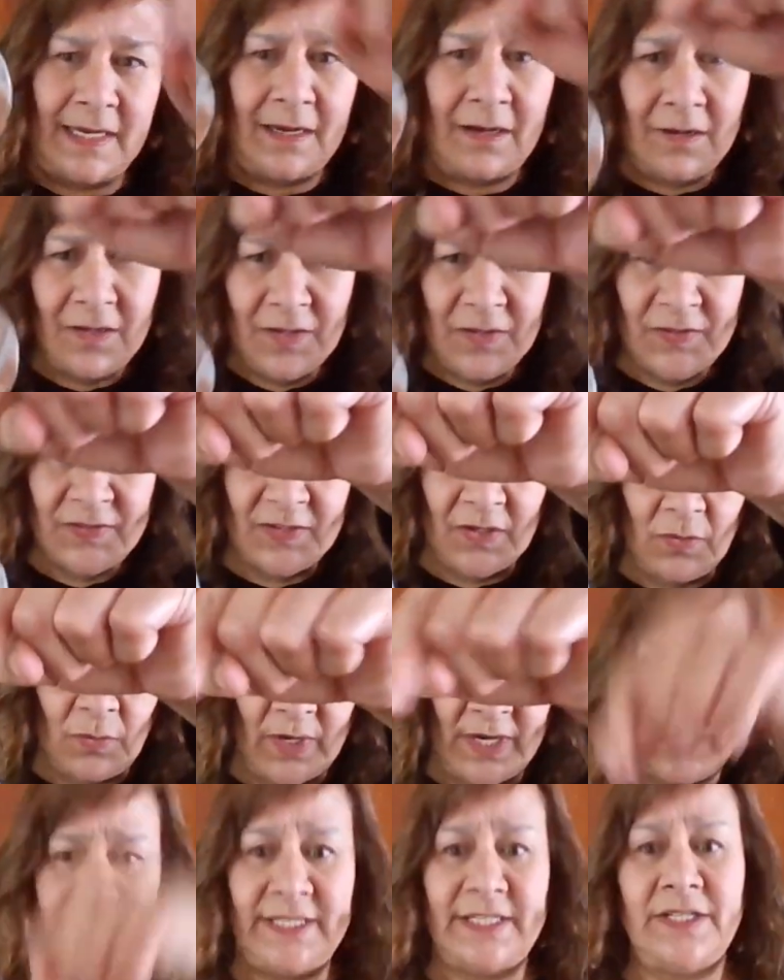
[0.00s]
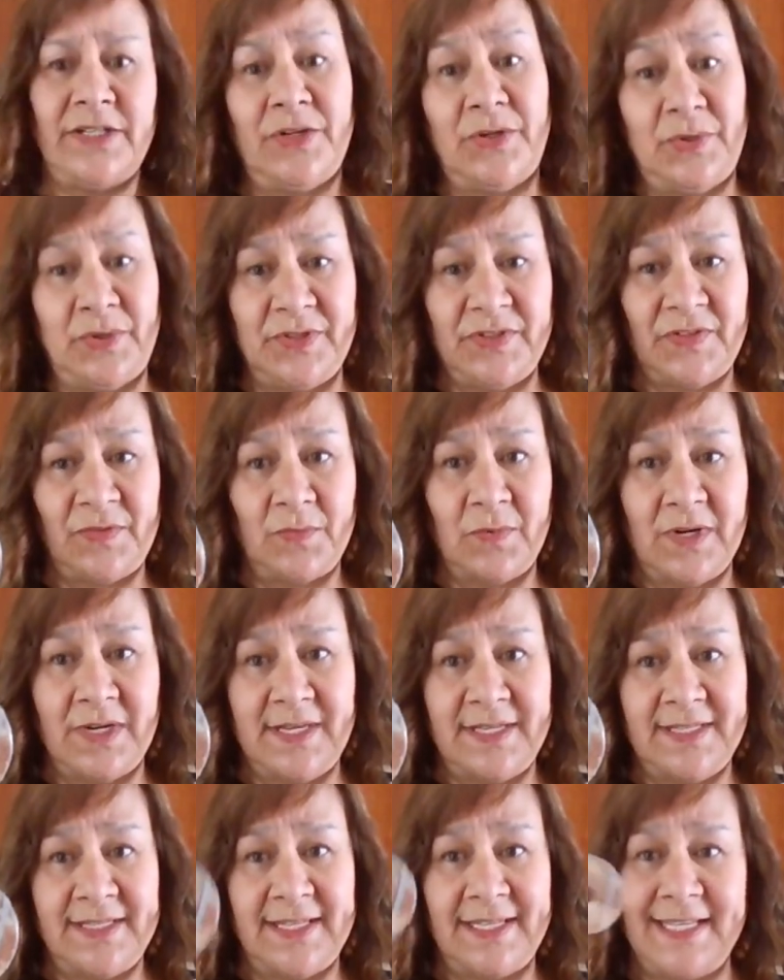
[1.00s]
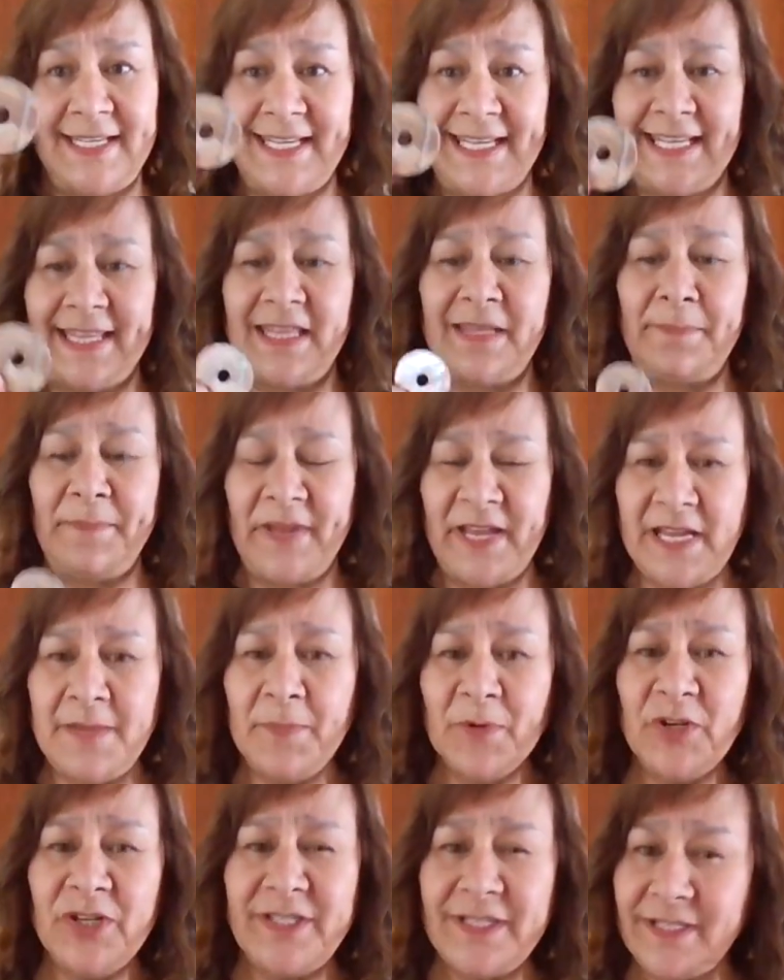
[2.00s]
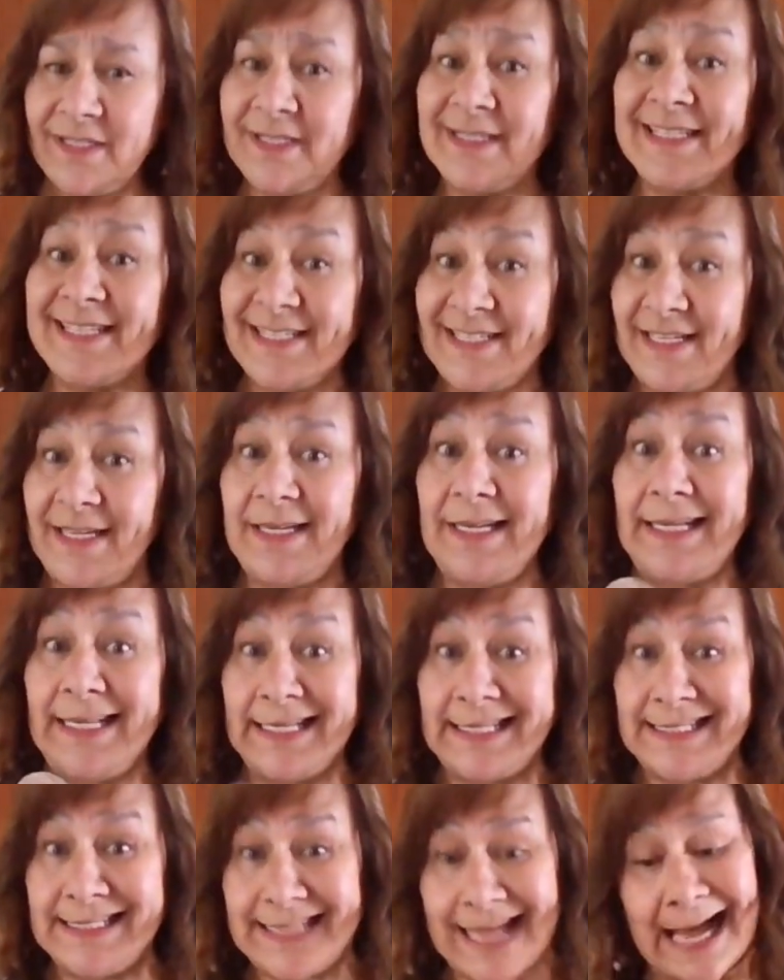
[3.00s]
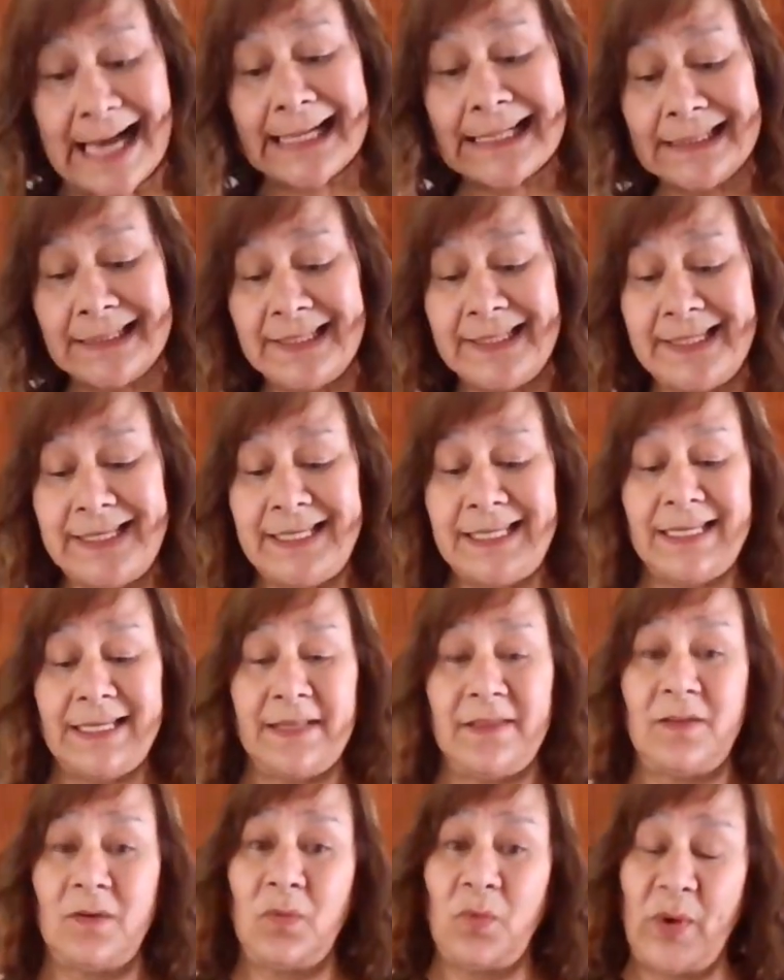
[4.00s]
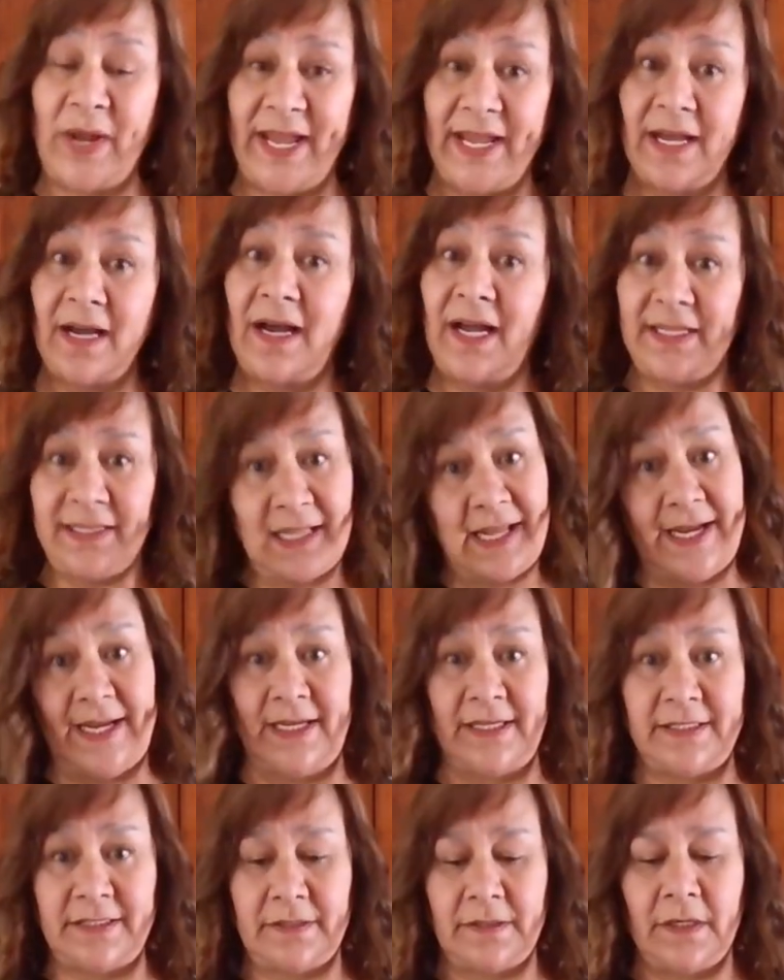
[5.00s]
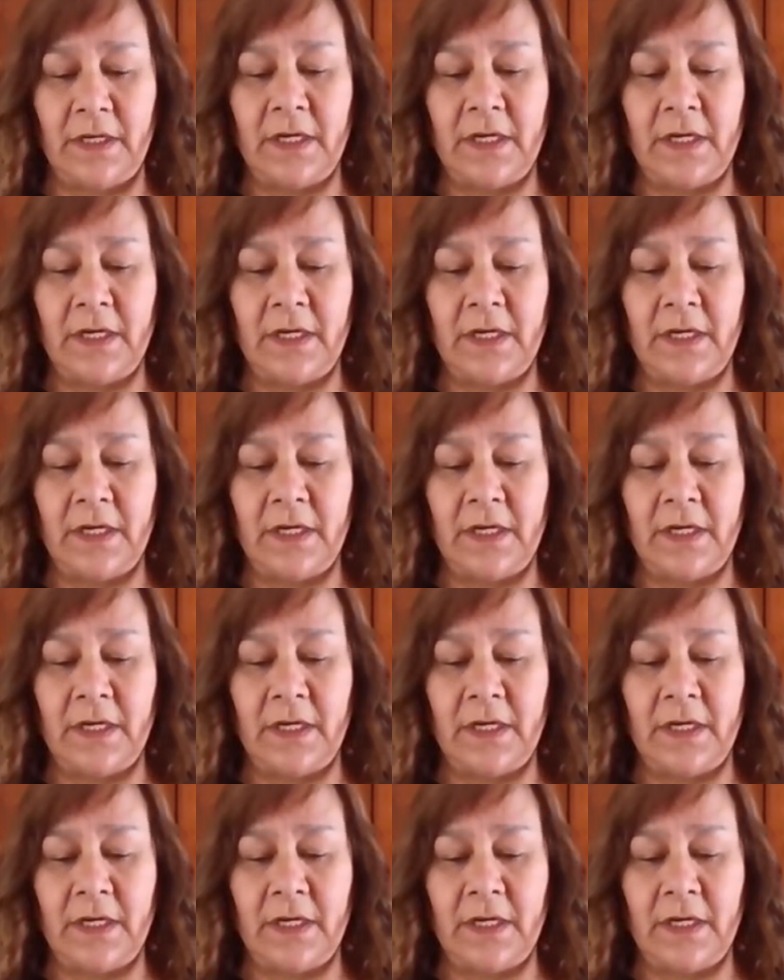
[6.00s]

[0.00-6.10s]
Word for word: Also, what I did notice was it, the paper didn't sit exactly the way I liked.